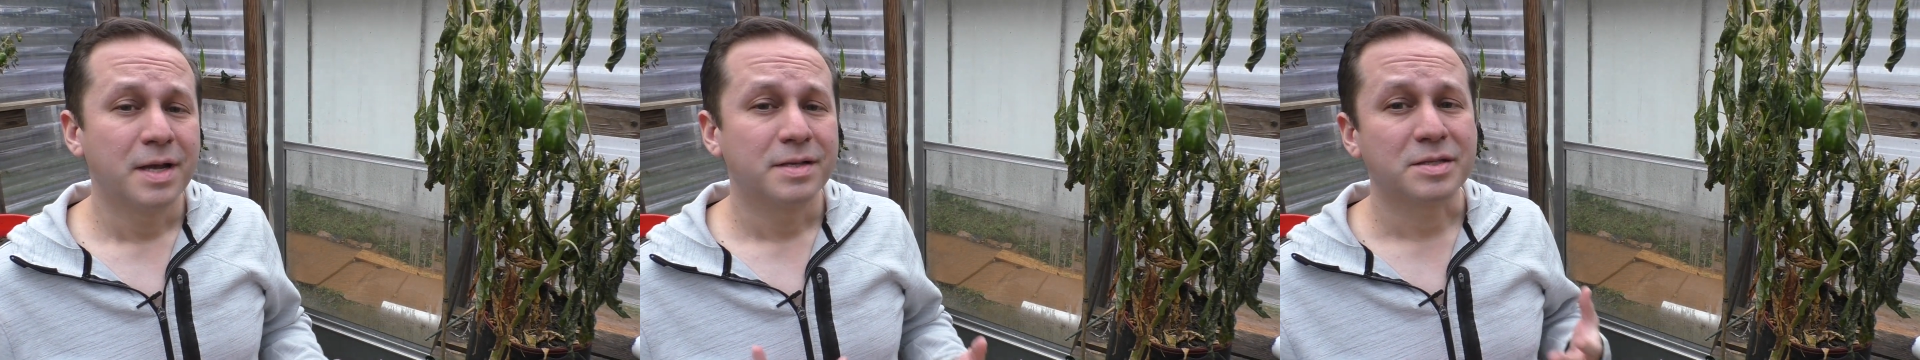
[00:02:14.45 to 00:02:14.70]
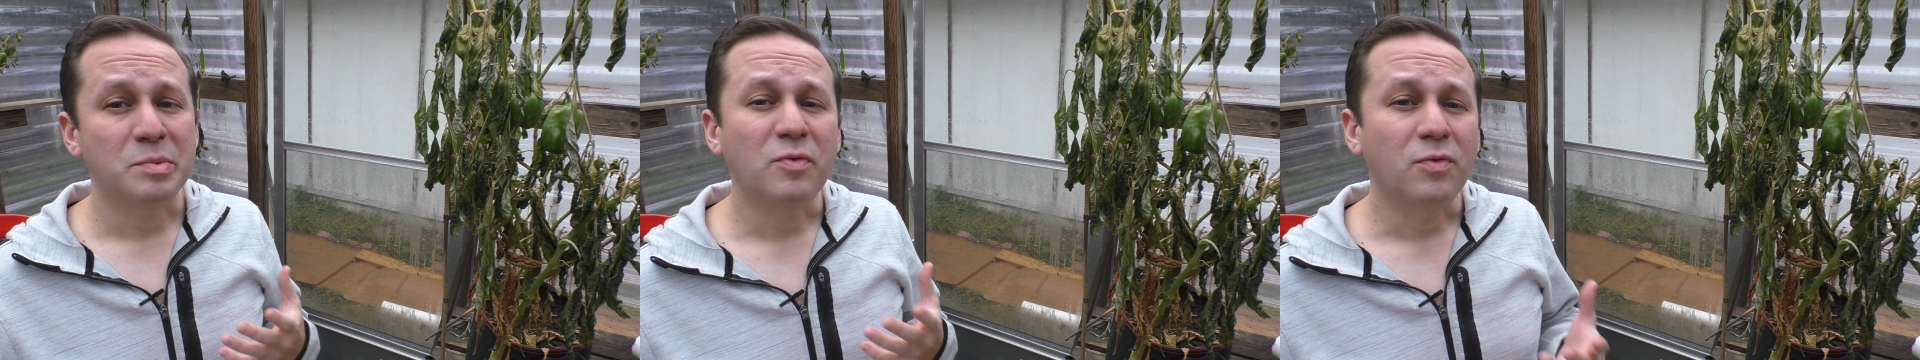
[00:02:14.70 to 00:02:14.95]

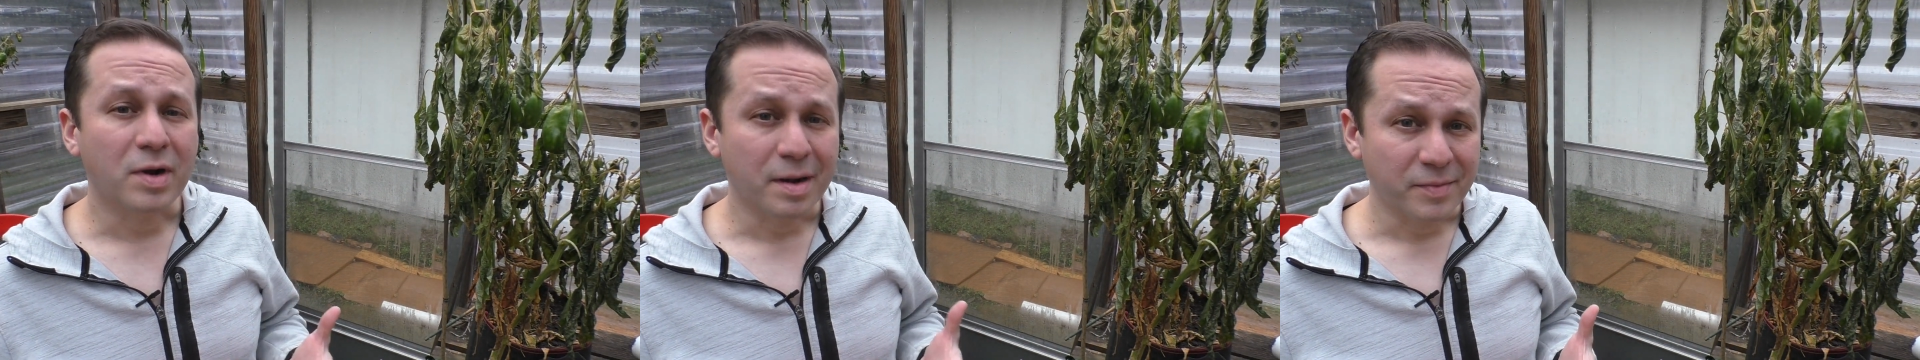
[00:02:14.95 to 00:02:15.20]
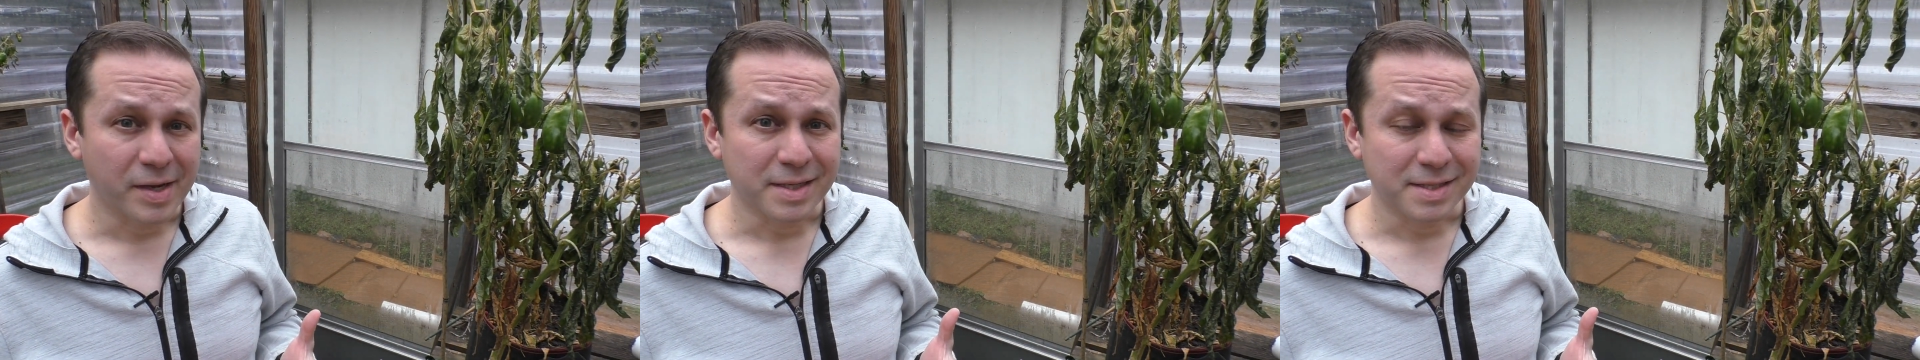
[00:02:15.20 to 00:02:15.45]
some of what
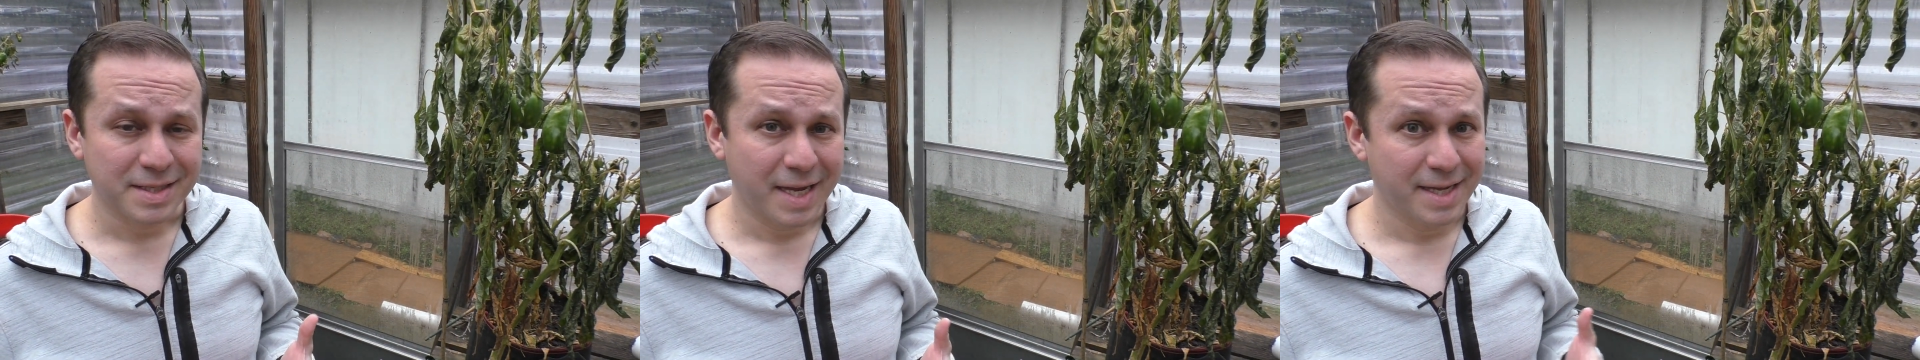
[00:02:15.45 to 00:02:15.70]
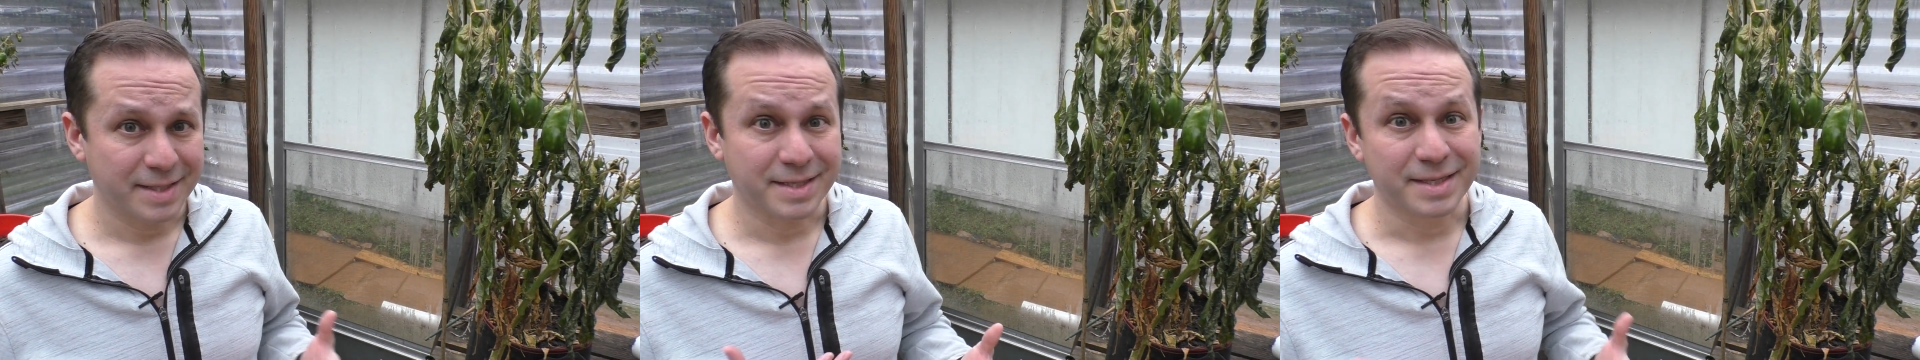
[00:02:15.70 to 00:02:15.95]
I'm going to
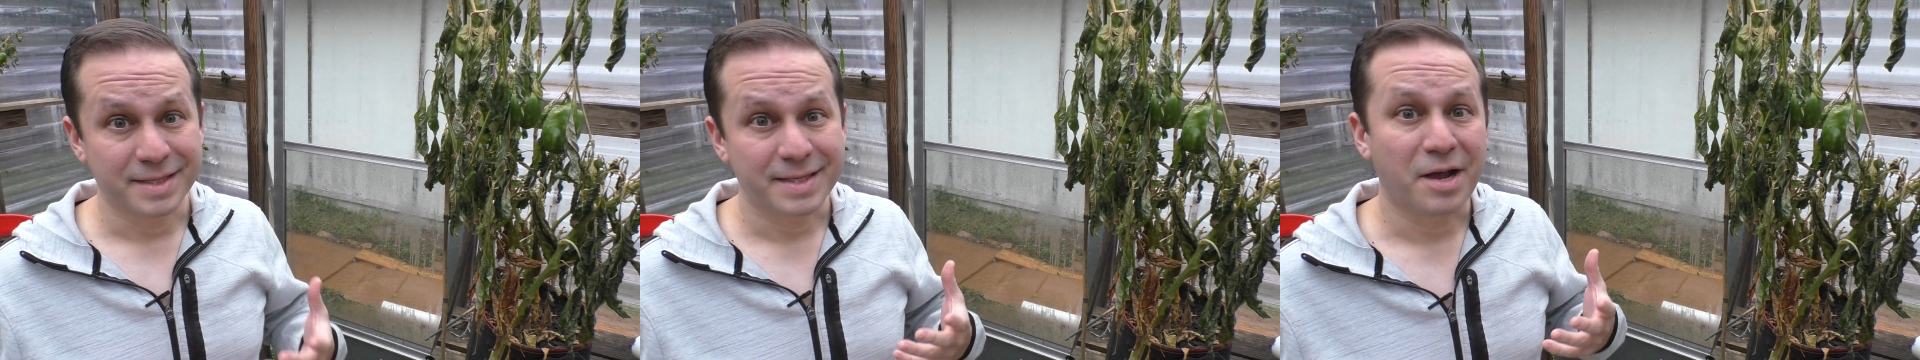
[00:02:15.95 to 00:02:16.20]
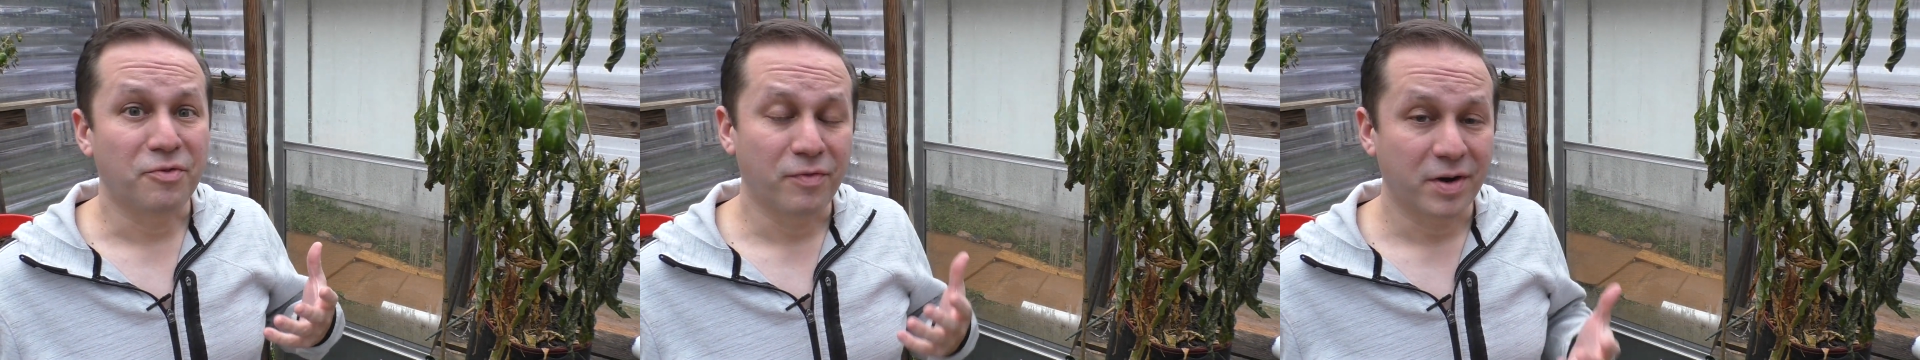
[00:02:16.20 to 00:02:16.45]
say is going to
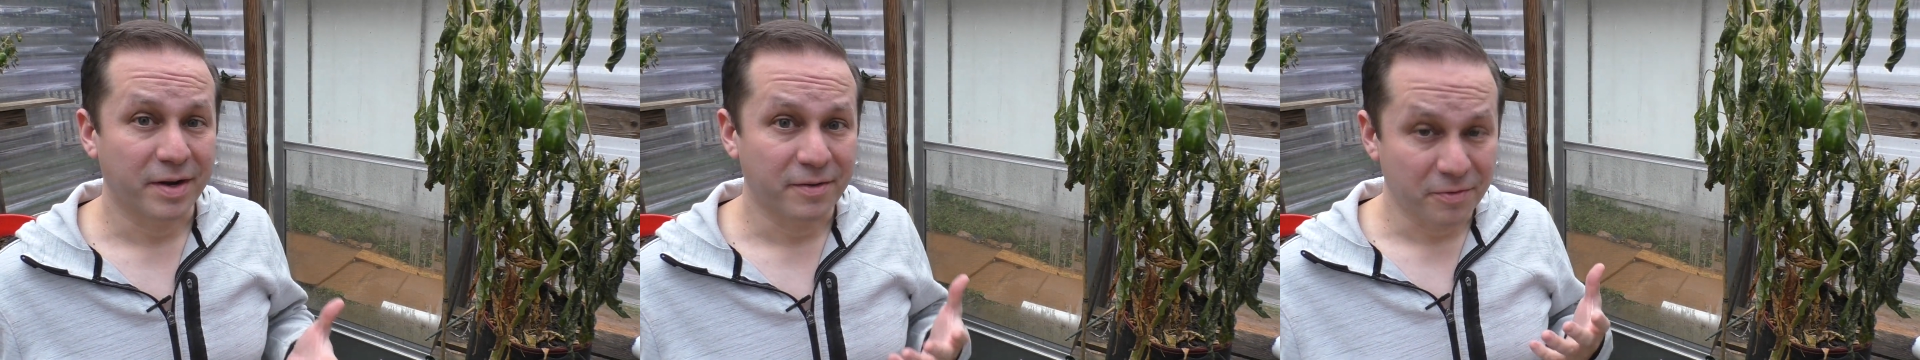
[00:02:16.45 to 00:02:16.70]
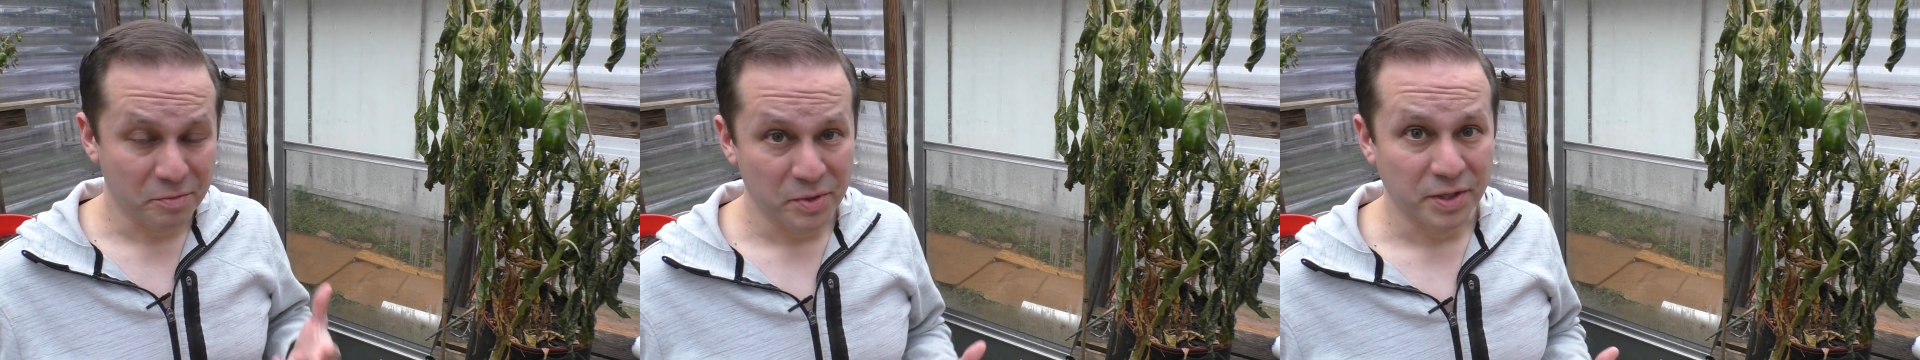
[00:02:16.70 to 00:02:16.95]
sound very
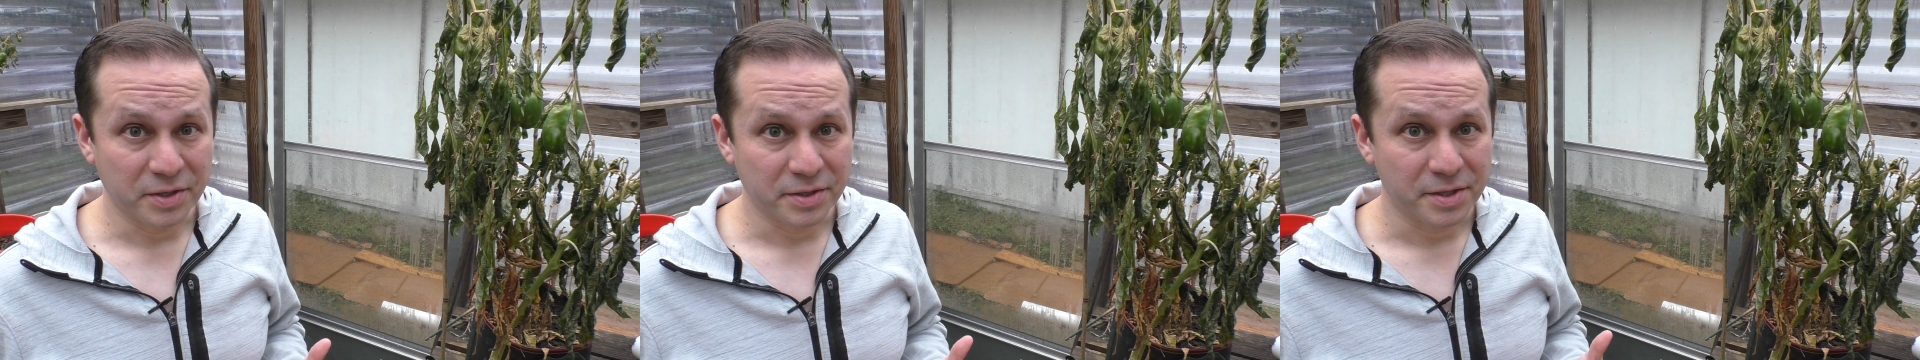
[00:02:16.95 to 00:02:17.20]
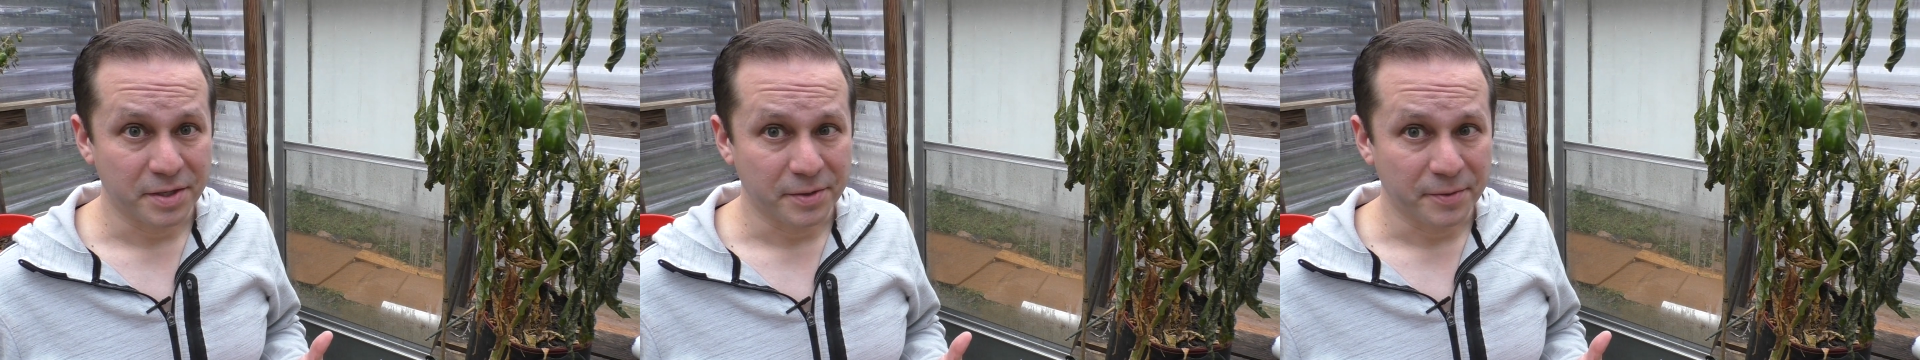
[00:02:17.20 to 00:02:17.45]
familiar
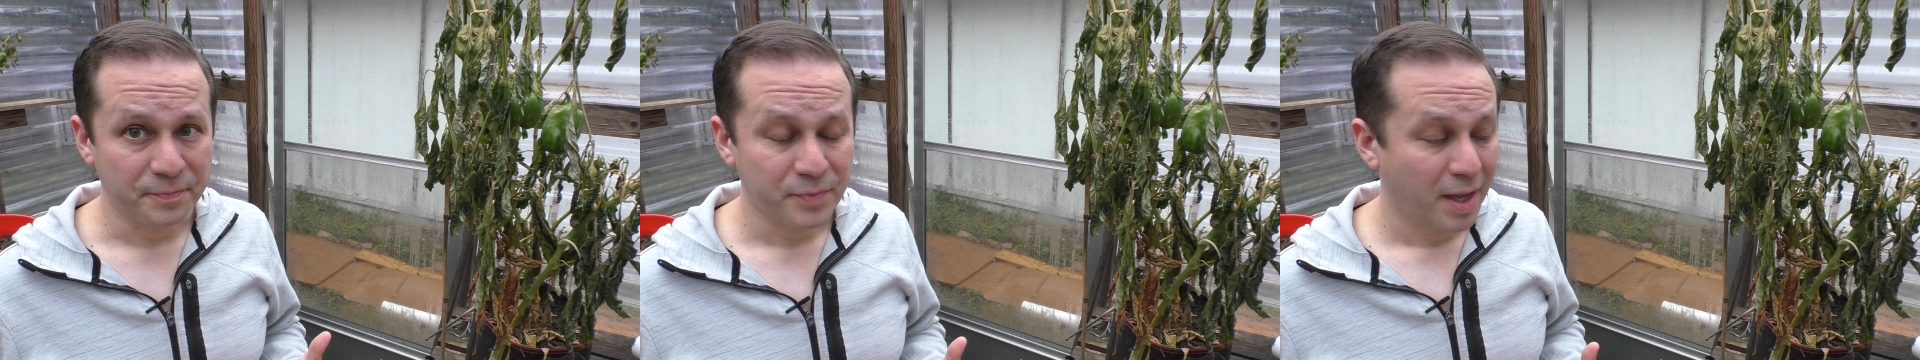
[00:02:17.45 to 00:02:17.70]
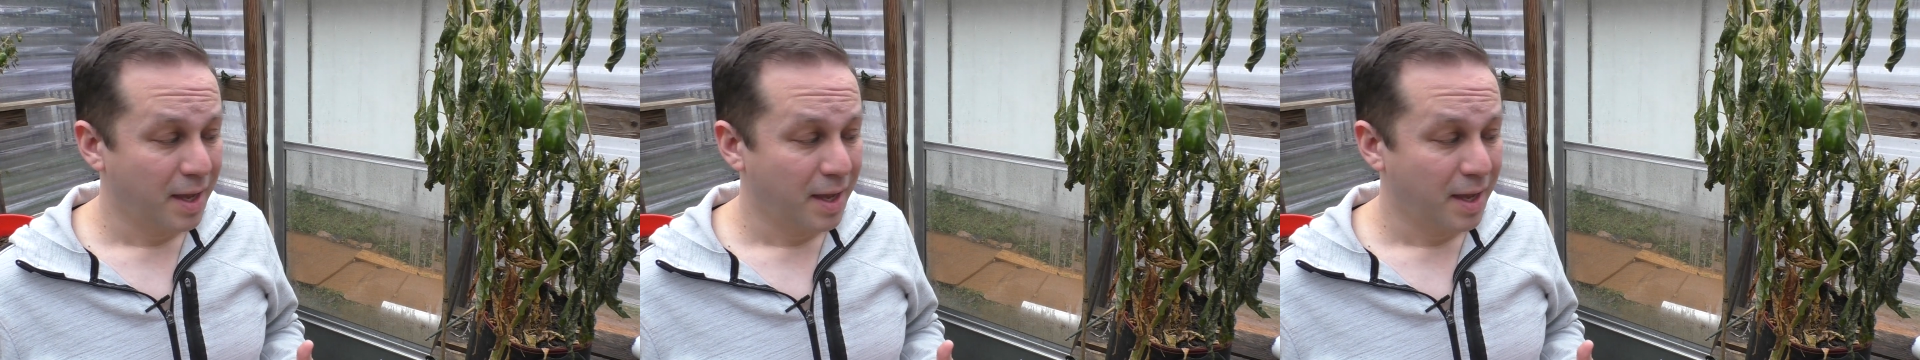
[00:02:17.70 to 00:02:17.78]
to you.